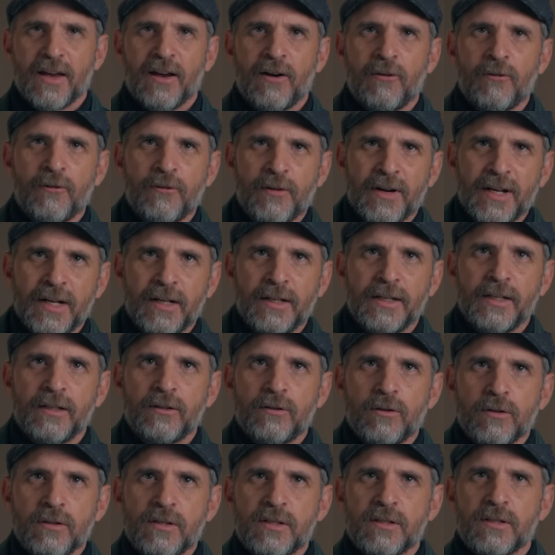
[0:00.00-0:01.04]
a really
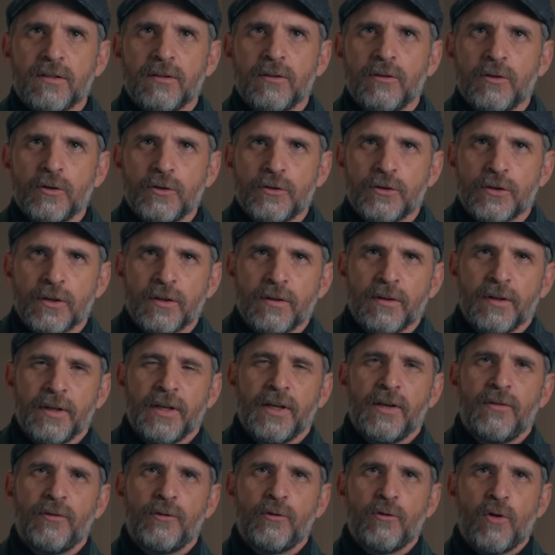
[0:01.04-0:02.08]
good solution
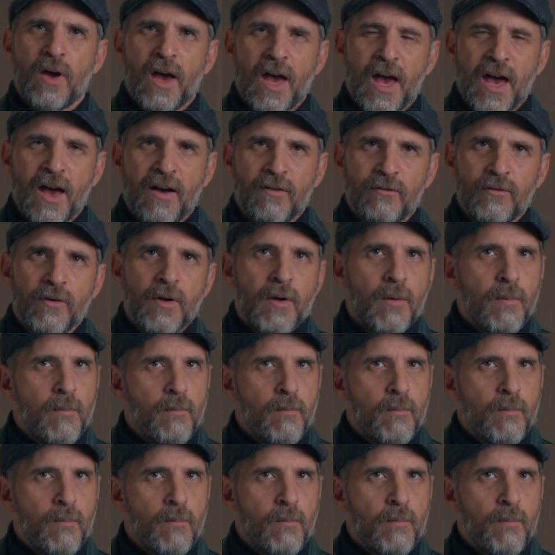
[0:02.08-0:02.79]
if you have